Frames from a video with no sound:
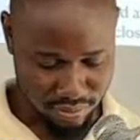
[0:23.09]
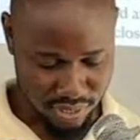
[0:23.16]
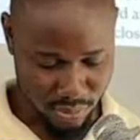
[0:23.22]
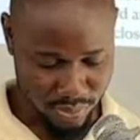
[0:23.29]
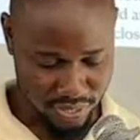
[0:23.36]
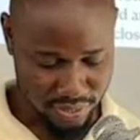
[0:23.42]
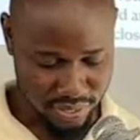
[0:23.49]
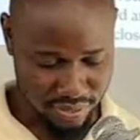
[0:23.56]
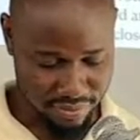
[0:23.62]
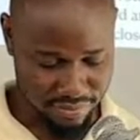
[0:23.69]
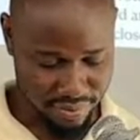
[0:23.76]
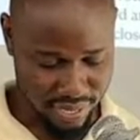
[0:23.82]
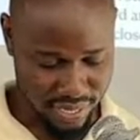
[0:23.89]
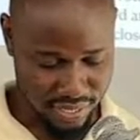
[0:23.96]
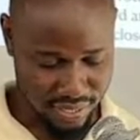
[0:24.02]
they were
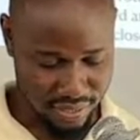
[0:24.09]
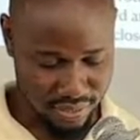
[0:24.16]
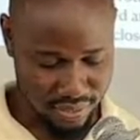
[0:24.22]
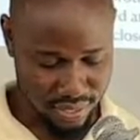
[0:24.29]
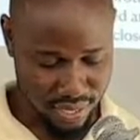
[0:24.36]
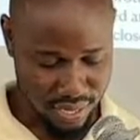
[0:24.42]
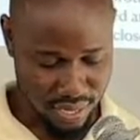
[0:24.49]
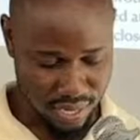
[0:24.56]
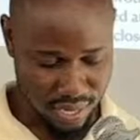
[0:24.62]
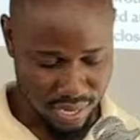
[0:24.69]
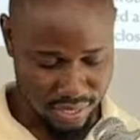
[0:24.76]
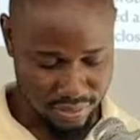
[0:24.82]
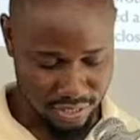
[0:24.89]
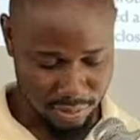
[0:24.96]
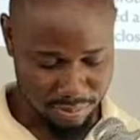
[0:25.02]
terrified
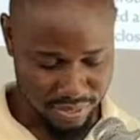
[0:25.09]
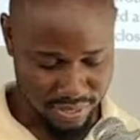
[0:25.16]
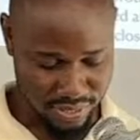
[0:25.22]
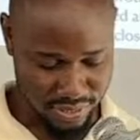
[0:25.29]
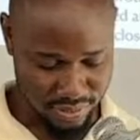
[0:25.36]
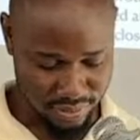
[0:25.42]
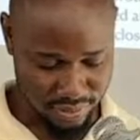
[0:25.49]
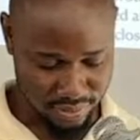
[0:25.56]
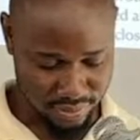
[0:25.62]
at his presence.